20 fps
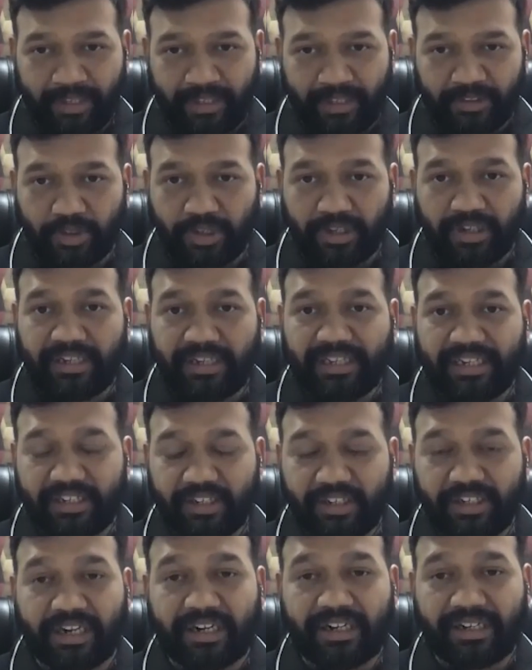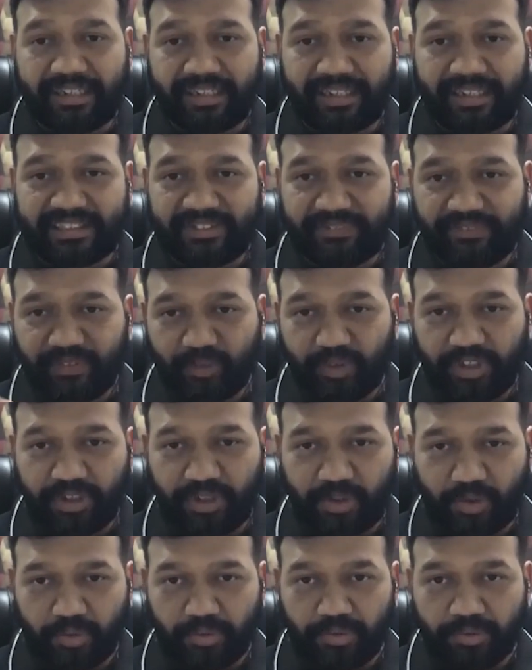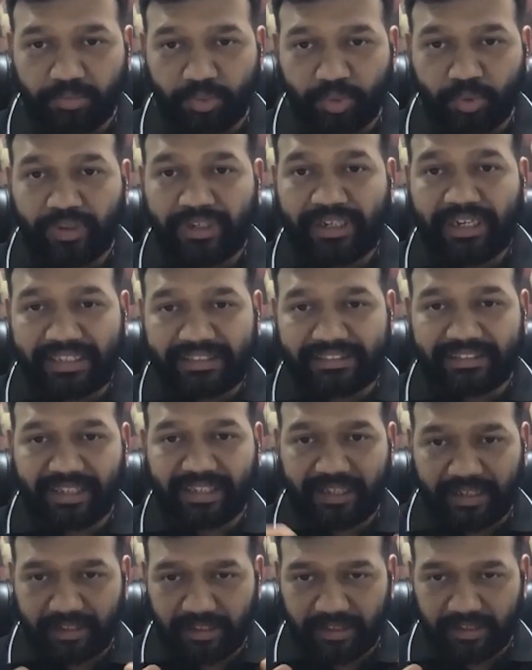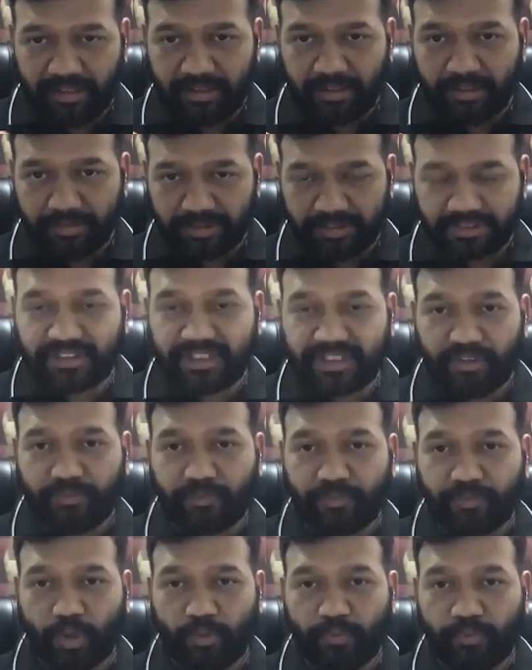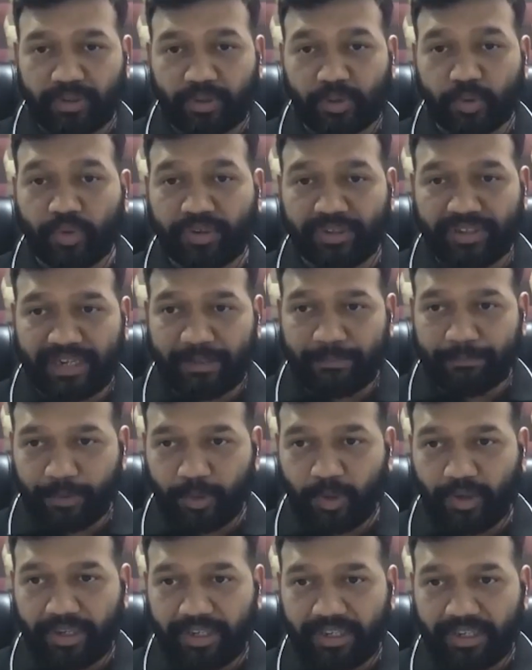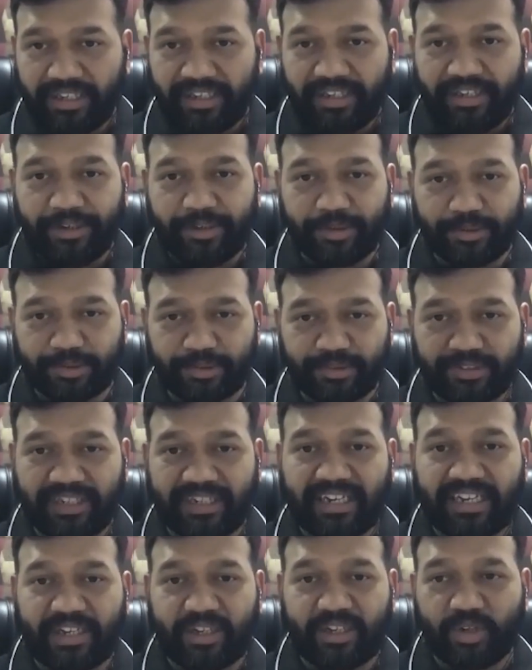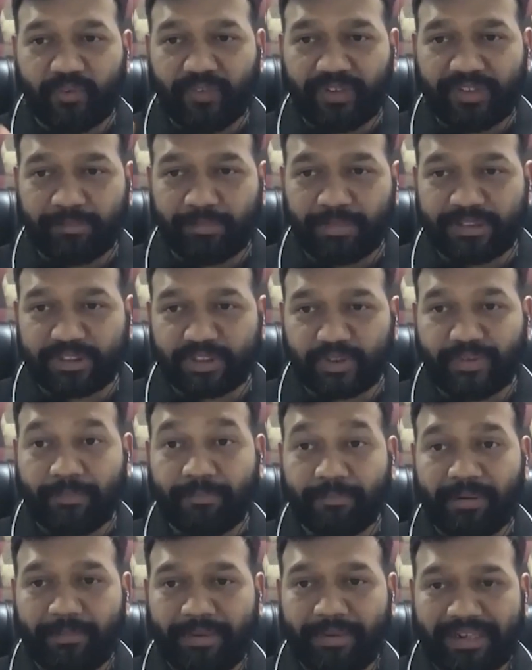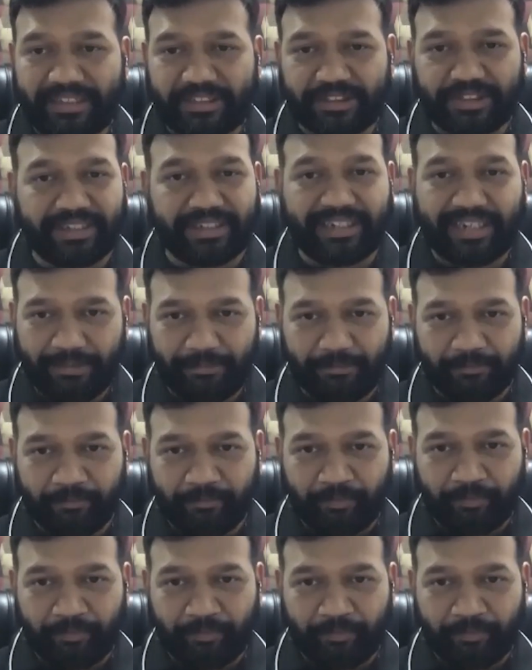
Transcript: So earlier, in early days, if you wanted to move an HR stuff of a 200 employee, it used to take like 1 month of implementation time.